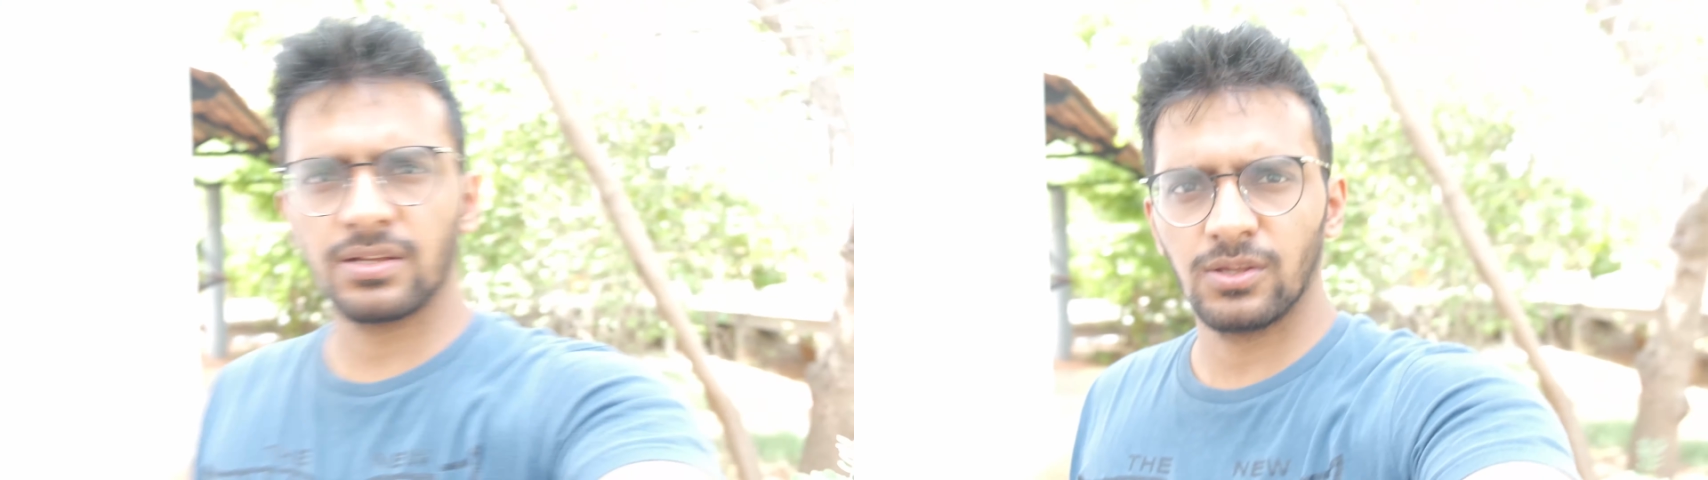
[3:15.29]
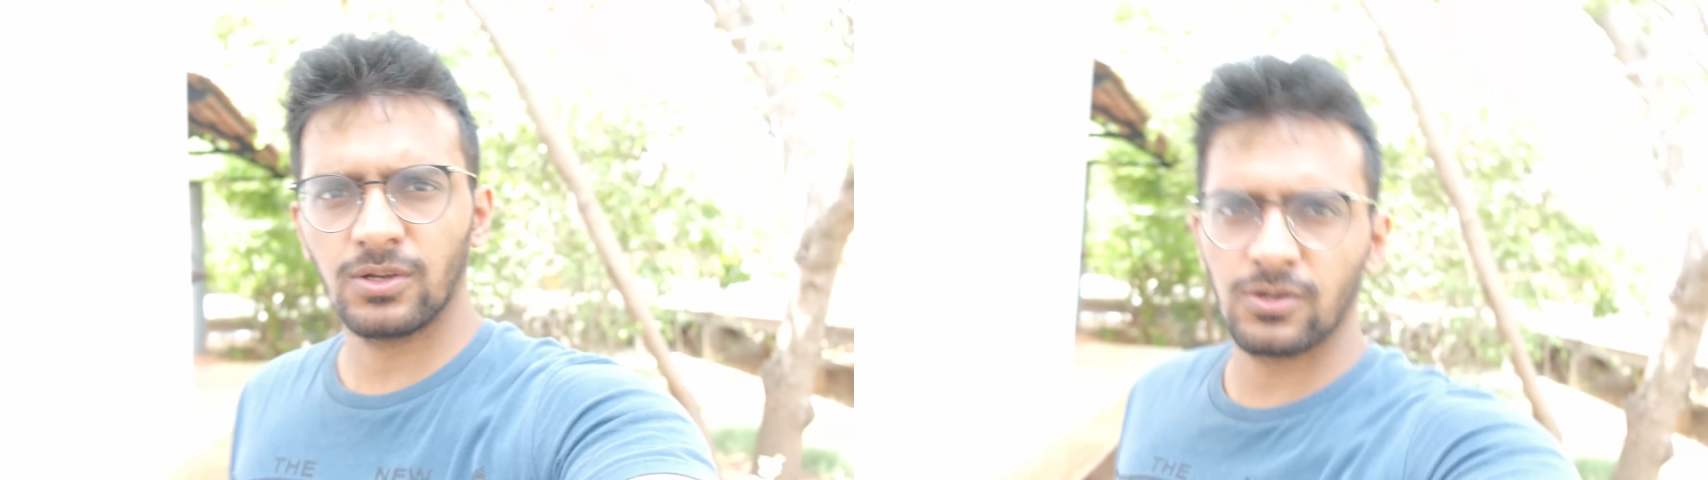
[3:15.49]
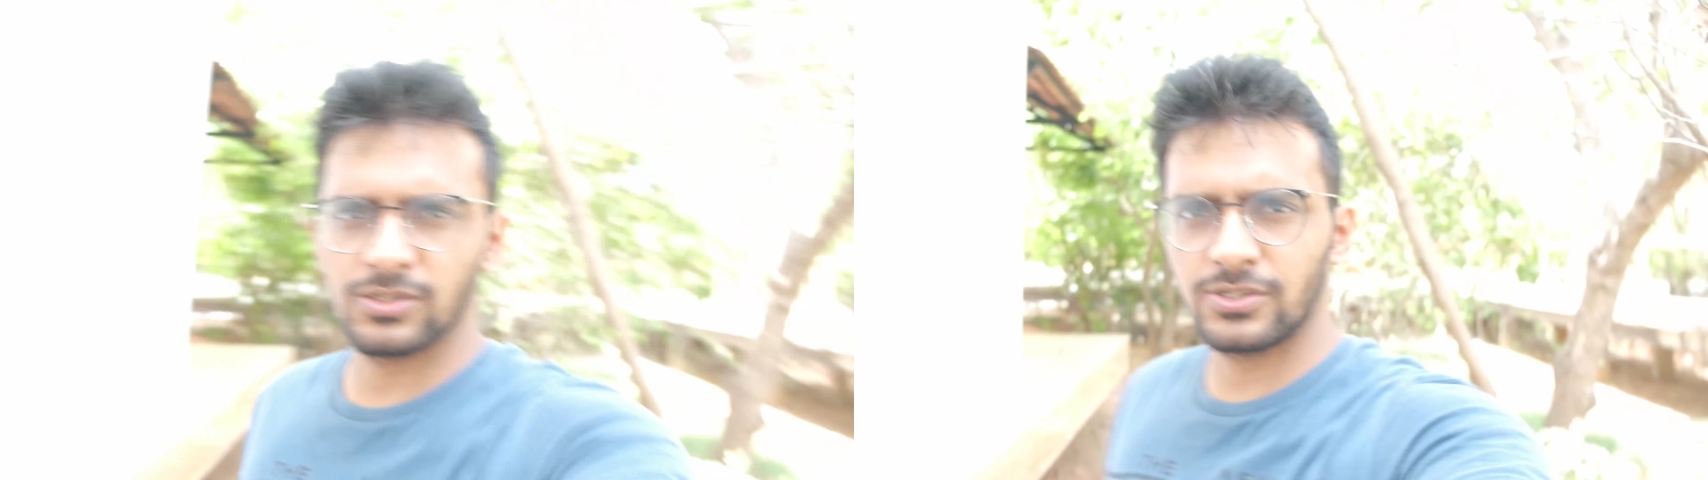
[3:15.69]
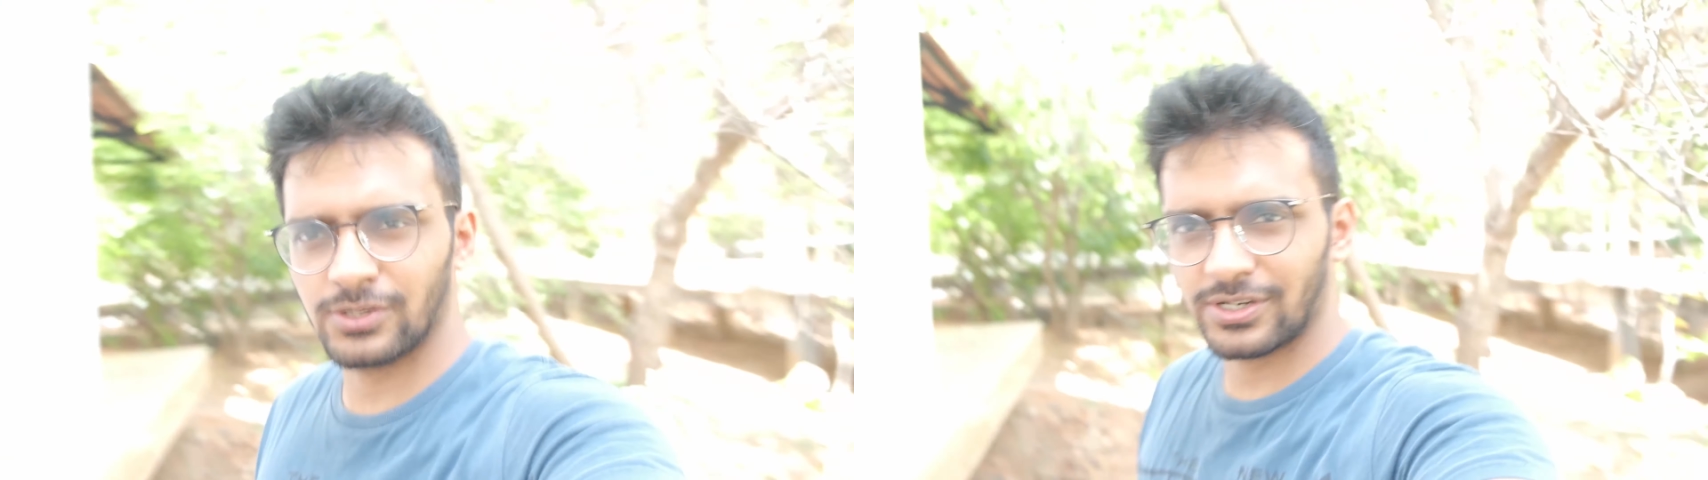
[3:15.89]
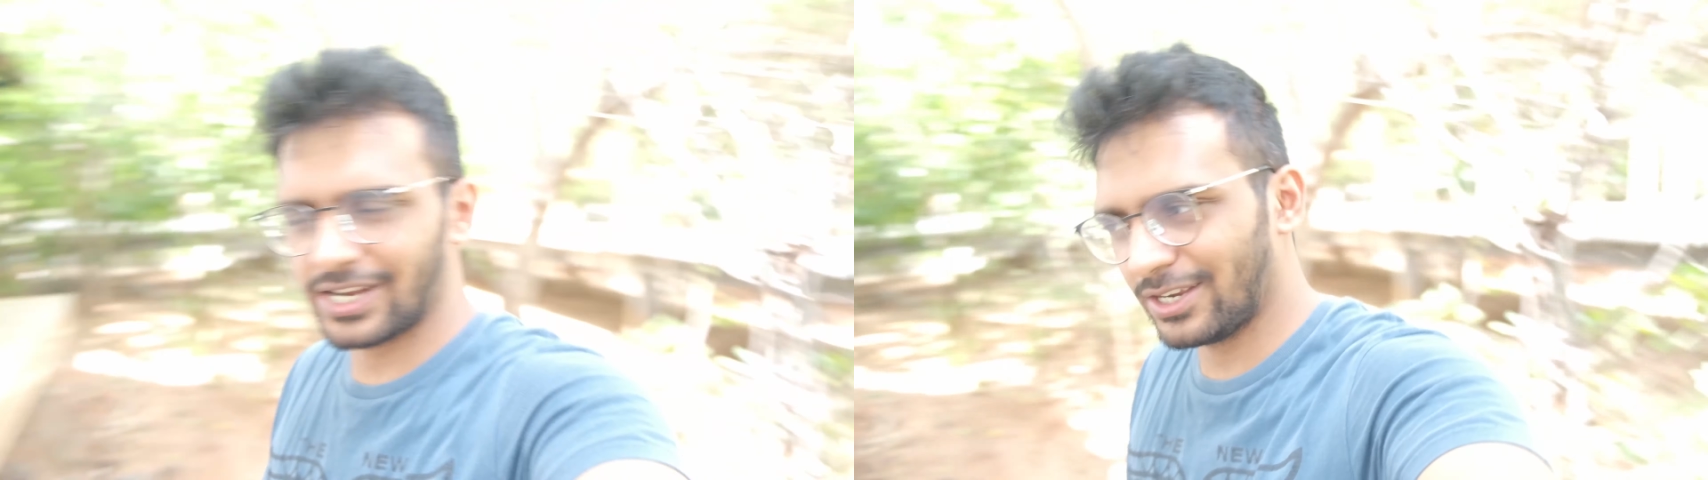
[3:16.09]
You can also
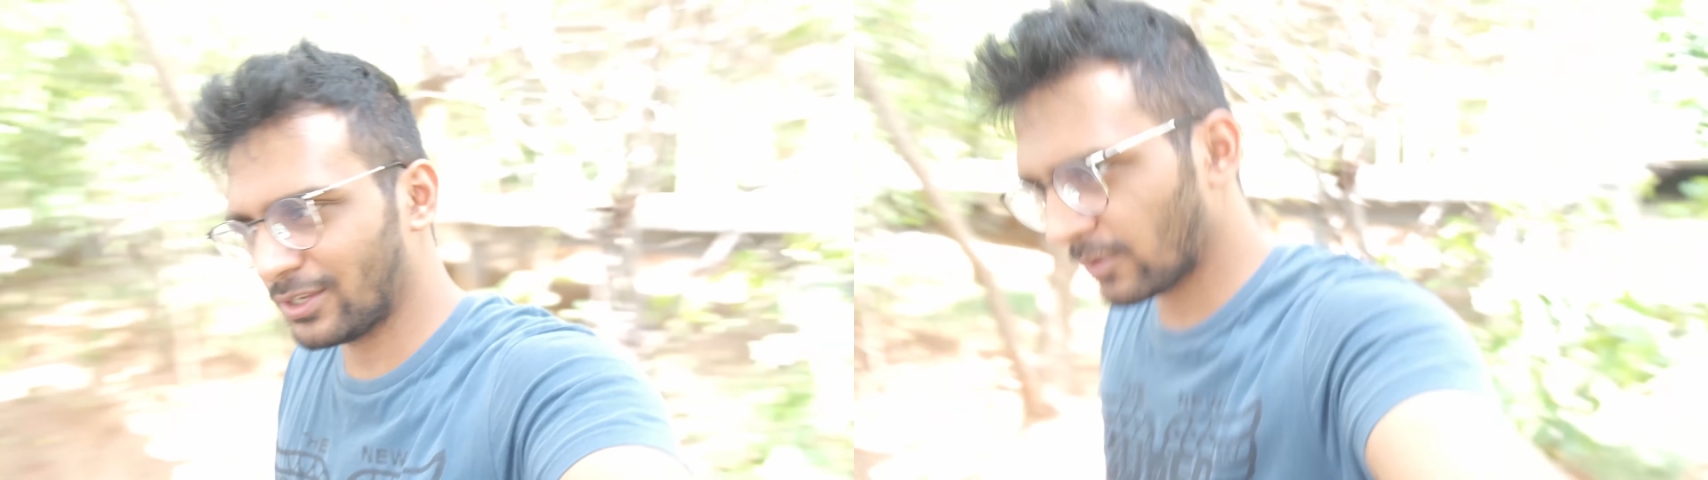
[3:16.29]
try to